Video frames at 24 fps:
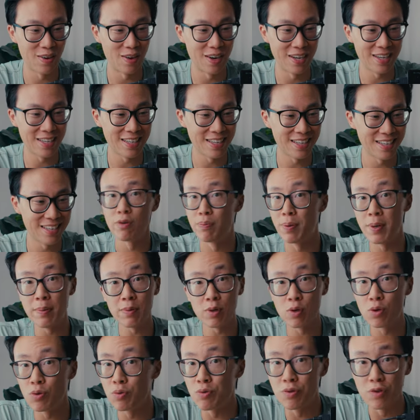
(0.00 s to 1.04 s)
Right? For
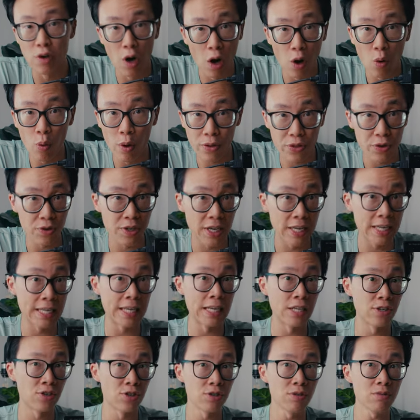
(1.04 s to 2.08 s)
people who know what they're
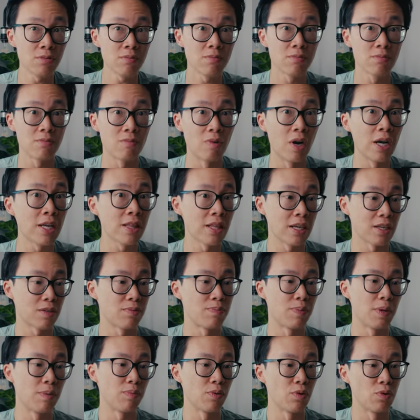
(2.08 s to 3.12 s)
getting into, right?
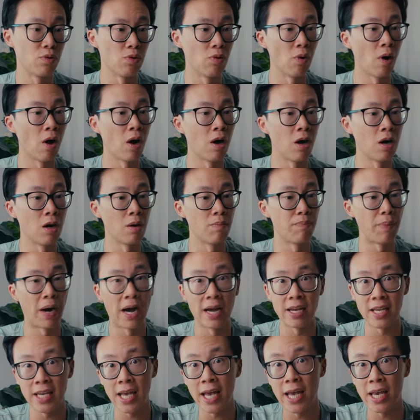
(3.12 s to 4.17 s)
Like people who are
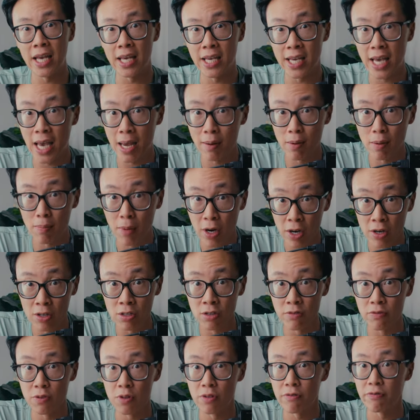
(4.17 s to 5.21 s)
buying a camera
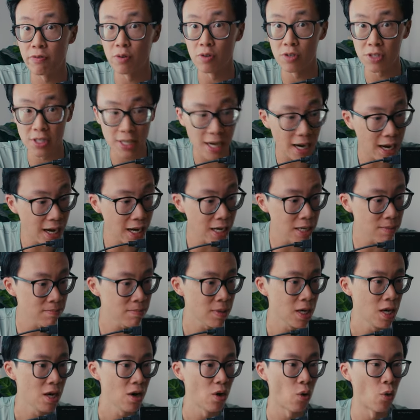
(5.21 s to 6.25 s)
monitor for the first
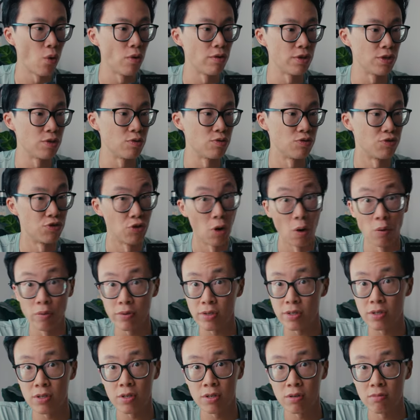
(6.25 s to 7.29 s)
time, or you
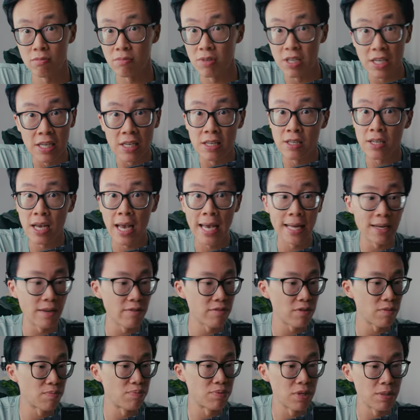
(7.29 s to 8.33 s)
don't need
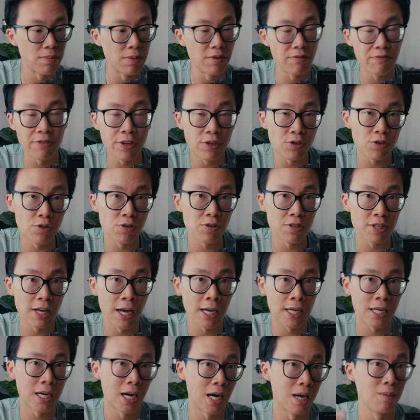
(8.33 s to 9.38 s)
any of the premium features
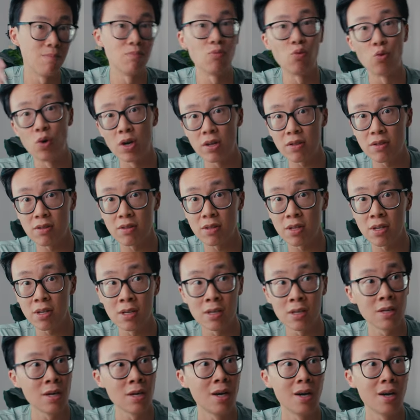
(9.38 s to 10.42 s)
that come with
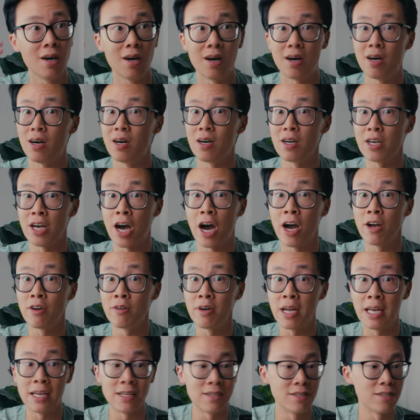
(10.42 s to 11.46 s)
the
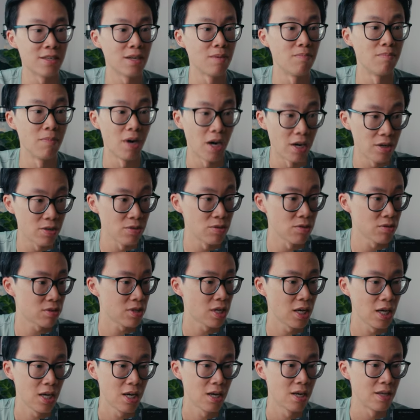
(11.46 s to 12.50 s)
higher end
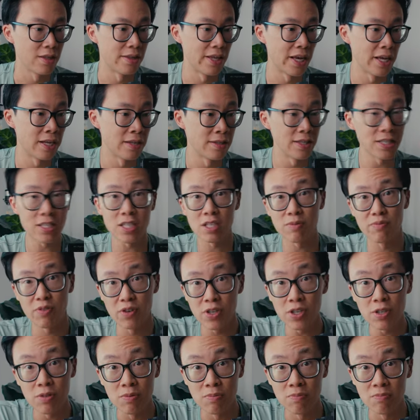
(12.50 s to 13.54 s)
models, then this is
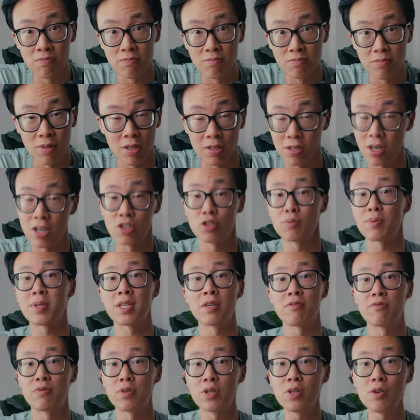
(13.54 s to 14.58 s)
for you. This is
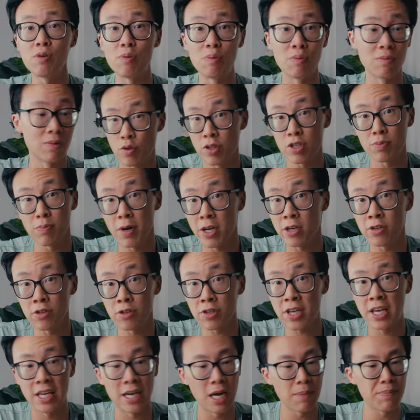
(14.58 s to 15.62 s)
100% for you. So this
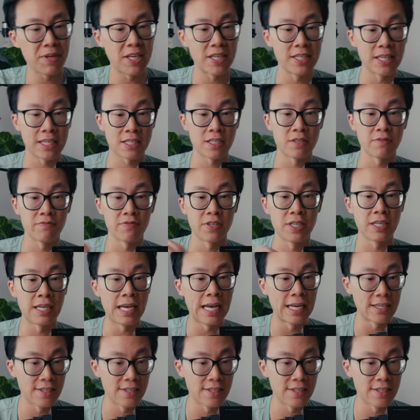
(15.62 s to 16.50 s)
monitor cannot be connected via